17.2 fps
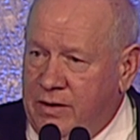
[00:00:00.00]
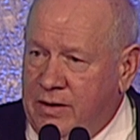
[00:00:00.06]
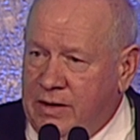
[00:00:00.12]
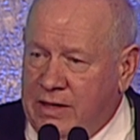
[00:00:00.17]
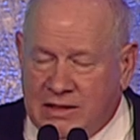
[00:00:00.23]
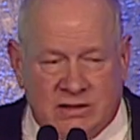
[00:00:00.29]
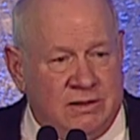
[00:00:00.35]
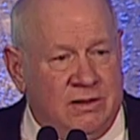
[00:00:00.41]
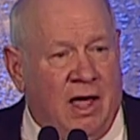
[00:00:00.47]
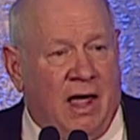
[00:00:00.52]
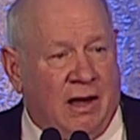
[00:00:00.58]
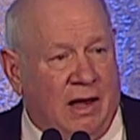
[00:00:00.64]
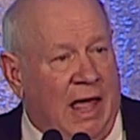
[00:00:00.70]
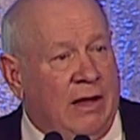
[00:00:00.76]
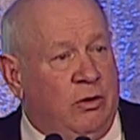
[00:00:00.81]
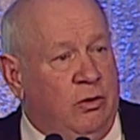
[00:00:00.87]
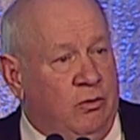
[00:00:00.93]
It's not
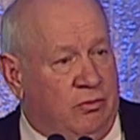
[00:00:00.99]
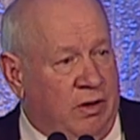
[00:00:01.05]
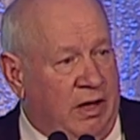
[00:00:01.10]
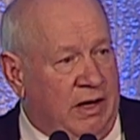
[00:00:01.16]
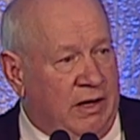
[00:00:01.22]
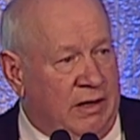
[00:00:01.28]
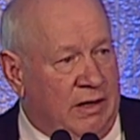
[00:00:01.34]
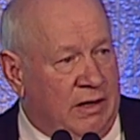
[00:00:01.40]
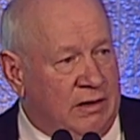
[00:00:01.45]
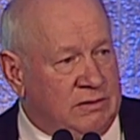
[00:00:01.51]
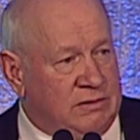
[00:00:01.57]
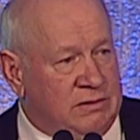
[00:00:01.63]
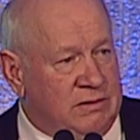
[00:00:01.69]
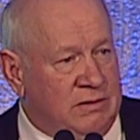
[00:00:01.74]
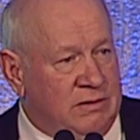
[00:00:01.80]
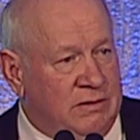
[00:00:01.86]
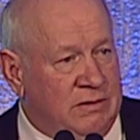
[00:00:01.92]
like you think it
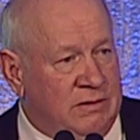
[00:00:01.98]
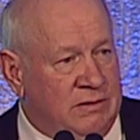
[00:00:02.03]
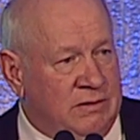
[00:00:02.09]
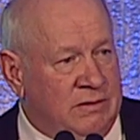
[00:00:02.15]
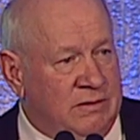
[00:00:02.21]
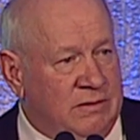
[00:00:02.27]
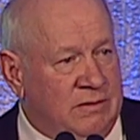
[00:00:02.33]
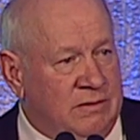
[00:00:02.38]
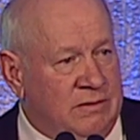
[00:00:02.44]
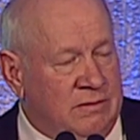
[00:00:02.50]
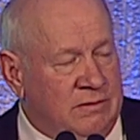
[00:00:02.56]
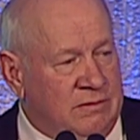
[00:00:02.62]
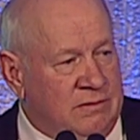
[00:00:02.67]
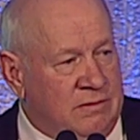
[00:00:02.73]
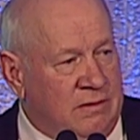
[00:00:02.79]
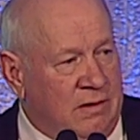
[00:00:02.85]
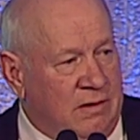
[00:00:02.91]
is.
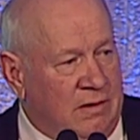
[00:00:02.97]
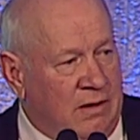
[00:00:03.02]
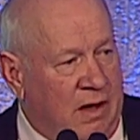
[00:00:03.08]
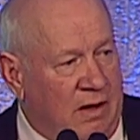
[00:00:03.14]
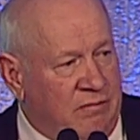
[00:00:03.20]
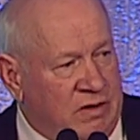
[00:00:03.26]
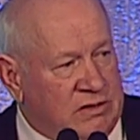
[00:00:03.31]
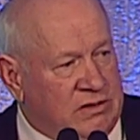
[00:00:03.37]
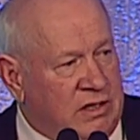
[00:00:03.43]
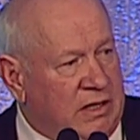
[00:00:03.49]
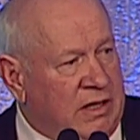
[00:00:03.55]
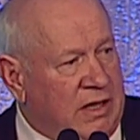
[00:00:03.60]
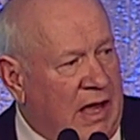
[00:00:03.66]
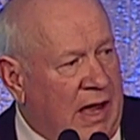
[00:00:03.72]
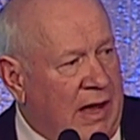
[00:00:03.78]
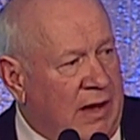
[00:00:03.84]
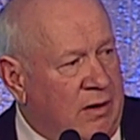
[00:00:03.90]
I visited a
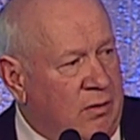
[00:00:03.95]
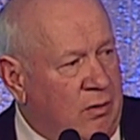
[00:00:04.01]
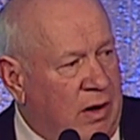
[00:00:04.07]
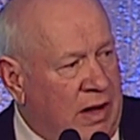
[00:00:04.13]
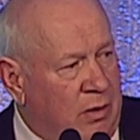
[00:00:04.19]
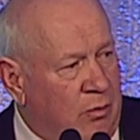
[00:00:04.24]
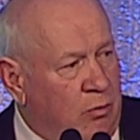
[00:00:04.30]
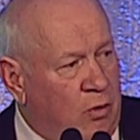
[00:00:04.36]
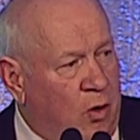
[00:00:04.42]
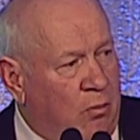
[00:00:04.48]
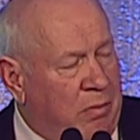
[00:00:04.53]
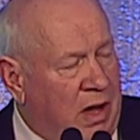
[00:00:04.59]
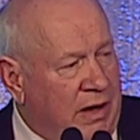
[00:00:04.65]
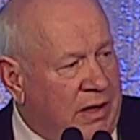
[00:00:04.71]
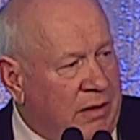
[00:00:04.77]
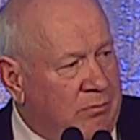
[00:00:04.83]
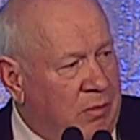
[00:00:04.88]
guy who had a
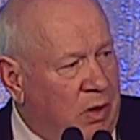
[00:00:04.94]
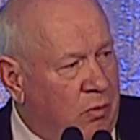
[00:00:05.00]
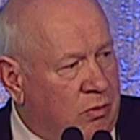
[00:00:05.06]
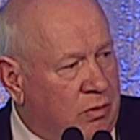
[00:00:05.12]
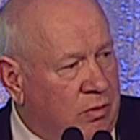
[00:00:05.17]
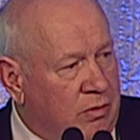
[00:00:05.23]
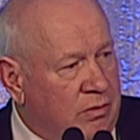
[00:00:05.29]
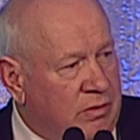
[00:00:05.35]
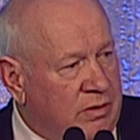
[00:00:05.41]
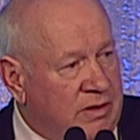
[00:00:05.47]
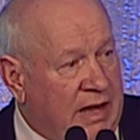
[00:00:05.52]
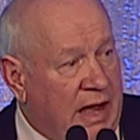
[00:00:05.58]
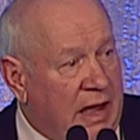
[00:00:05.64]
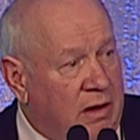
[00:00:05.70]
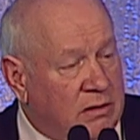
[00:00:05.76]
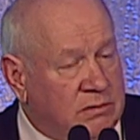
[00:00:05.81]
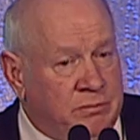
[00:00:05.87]
robotic milker,
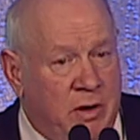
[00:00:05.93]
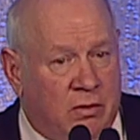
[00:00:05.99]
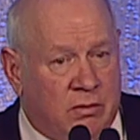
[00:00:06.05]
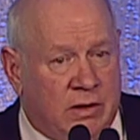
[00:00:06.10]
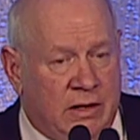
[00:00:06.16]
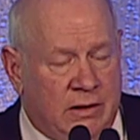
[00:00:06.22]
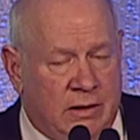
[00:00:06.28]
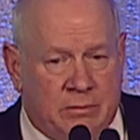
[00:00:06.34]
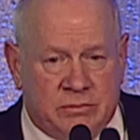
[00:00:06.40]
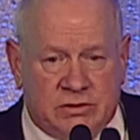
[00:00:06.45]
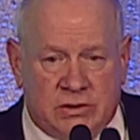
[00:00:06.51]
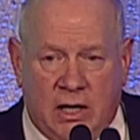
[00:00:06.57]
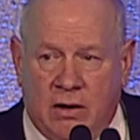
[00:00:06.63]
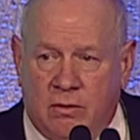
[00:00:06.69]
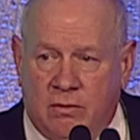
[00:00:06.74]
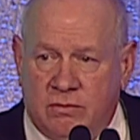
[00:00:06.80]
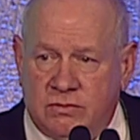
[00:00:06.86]
cows milking
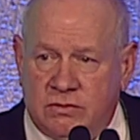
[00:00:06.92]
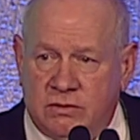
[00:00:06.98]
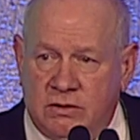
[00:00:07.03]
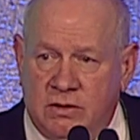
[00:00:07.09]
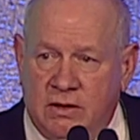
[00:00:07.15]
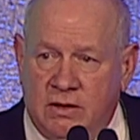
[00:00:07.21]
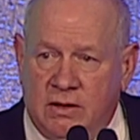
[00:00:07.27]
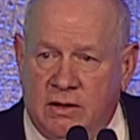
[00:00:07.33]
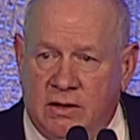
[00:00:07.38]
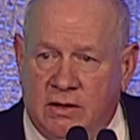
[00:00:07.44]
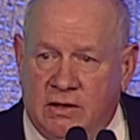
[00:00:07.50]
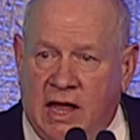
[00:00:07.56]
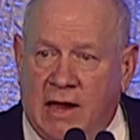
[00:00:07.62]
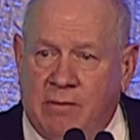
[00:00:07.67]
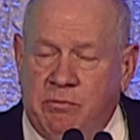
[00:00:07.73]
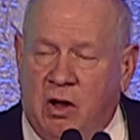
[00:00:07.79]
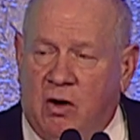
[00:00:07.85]
themselves.
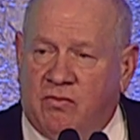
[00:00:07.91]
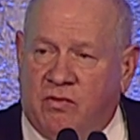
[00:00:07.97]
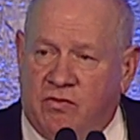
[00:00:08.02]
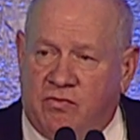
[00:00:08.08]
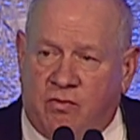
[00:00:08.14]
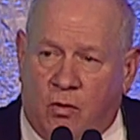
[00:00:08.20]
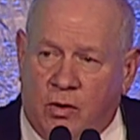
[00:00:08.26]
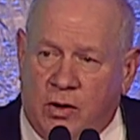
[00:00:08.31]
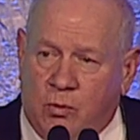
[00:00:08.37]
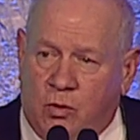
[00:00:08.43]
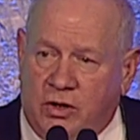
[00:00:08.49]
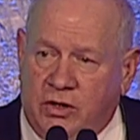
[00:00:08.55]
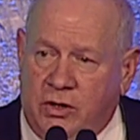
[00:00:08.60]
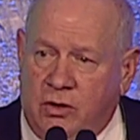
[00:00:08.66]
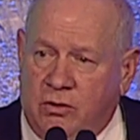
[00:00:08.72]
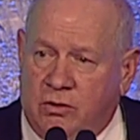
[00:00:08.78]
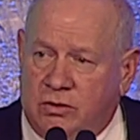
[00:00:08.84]
Dad milked for
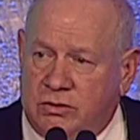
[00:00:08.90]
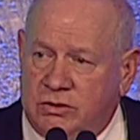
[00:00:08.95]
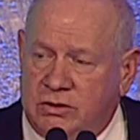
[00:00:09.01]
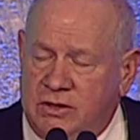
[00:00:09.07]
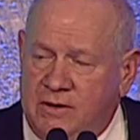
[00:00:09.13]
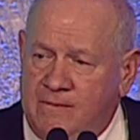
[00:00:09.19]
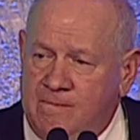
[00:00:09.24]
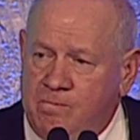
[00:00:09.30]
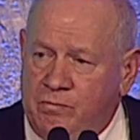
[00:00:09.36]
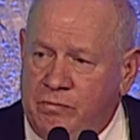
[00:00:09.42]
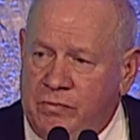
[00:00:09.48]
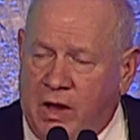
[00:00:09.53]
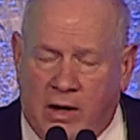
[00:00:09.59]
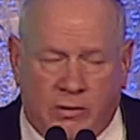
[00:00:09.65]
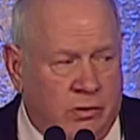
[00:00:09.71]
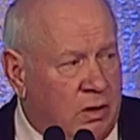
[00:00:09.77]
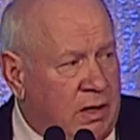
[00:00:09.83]
41 years.
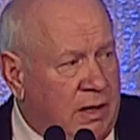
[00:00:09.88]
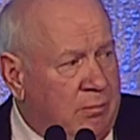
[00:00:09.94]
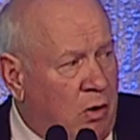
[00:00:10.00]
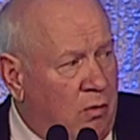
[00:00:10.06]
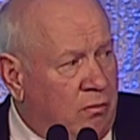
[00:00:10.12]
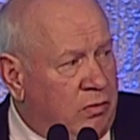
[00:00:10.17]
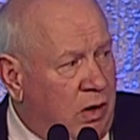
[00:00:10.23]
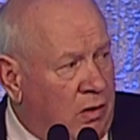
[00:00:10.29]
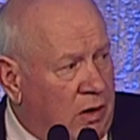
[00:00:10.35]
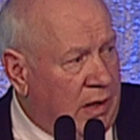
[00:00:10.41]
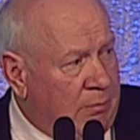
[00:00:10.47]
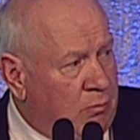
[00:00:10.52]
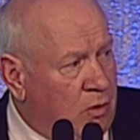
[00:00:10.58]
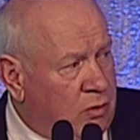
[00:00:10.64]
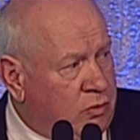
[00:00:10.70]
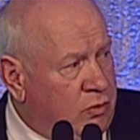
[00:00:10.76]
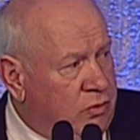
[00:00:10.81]
I took him over there him
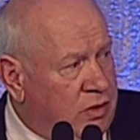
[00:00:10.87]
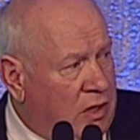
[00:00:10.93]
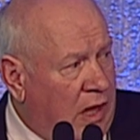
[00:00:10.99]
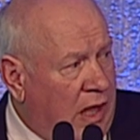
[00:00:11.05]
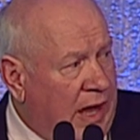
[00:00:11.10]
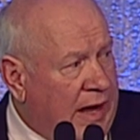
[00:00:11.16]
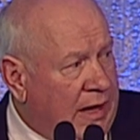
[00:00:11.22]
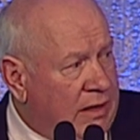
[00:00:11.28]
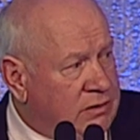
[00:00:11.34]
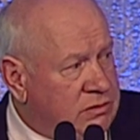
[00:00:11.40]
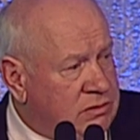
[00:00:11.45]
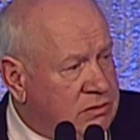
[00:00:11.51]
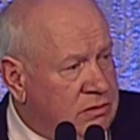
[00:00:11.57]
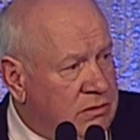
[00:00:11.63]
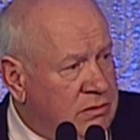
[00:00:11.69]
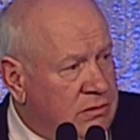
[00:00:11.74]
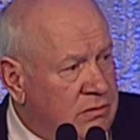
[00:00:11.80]
look through the
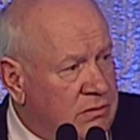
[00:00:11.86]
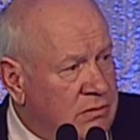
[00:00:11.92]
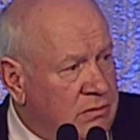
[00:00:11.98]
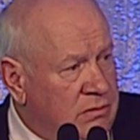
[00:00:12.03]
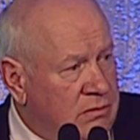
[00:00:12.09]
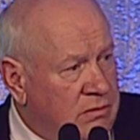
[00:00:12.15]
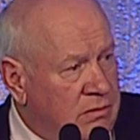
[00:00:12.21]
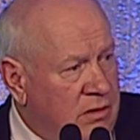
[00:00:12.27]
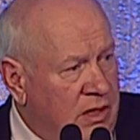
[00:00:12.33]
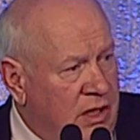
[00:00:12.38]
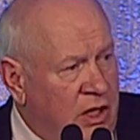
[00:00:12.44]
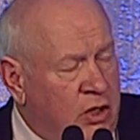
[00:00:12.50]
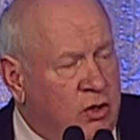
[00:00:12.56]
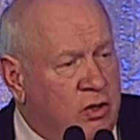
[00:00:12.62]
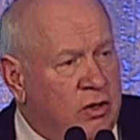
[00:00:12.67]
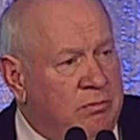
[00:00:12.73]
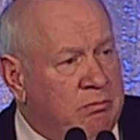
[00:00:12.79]
glass. He
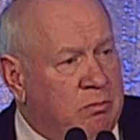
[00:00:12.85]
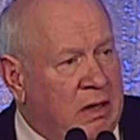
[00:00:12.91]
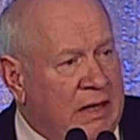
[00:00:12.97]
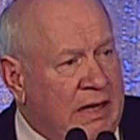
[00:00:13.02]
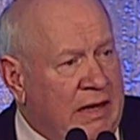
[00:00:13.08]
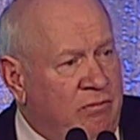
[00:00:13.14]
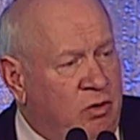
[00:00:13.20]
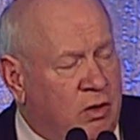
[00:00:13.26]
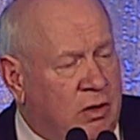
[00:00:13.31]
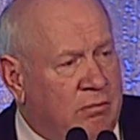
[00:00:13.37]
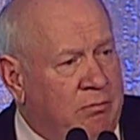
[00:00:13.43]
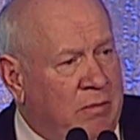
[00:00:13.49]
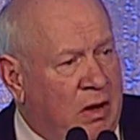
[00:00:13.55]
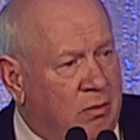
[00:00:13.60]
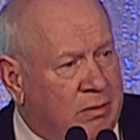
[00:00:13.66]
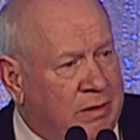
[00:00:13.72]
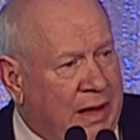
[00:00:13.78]
couldn't believe you could
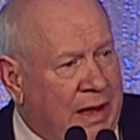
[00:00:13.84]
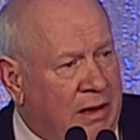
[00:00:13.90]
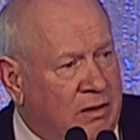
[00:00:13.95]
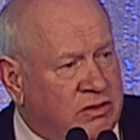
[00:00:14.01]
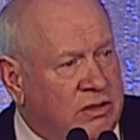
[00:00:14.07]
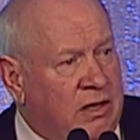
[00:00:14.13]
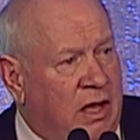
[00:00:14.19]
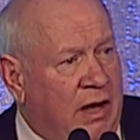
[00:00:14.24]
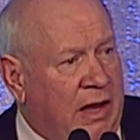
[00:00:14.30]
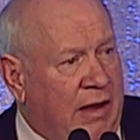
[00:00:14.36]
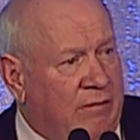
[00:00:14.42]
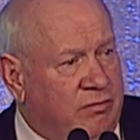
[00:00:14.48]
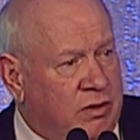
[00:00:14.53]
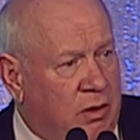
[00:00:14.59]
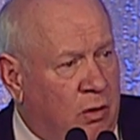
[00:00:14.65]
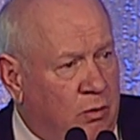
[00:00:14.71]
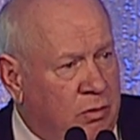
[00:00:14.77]
milk cows and not have
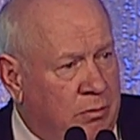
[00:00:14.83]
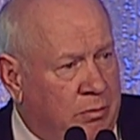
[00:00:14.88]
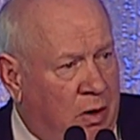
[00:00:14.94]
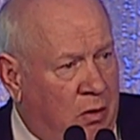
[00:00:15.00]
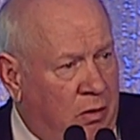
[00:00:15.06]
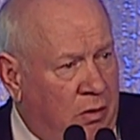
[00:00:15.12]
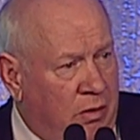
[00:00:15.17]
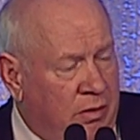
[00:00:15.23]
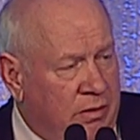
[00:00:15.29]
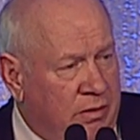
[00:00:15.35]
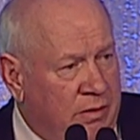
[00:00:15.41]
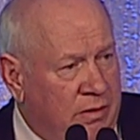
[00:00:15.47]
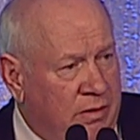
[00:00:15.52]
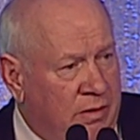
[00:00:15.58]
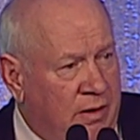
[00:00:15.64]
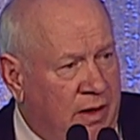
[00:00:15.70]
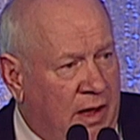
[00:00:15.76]
to go to the barn.
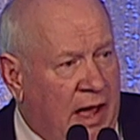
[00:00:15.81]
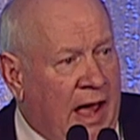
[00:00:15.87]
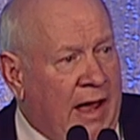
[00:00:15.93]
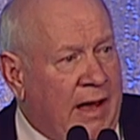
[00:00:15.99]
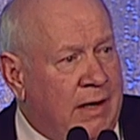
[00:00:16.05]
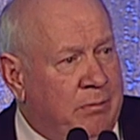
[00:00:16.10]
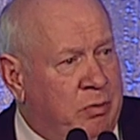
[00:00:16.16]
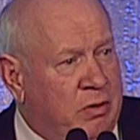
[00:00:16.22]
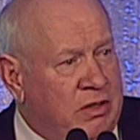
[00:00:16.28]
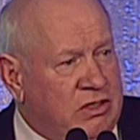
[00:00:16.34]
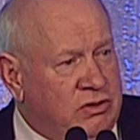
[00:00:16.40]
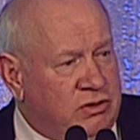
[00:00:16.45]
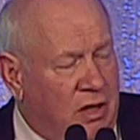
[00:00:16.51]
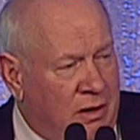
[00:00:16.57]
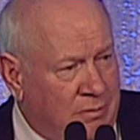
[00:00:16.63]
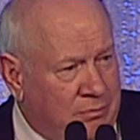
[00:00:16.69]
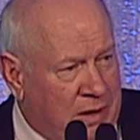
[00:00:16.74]
I had to put his
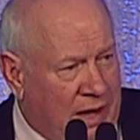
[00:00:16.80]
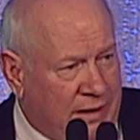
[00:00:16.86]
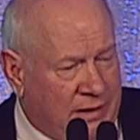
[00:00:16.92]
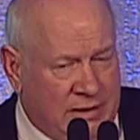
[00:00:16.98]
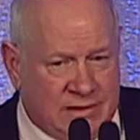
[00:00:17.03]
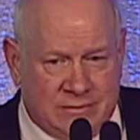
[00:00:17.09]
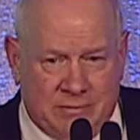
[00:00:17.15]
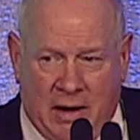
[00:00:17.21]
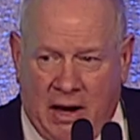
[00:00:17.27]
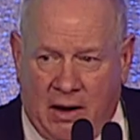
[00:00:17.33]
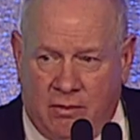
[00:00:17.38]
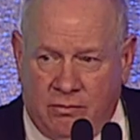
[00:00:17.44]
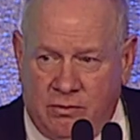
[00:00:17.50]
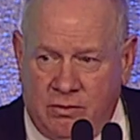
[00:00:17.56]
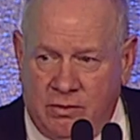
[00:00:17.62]
tongue back in his mouth.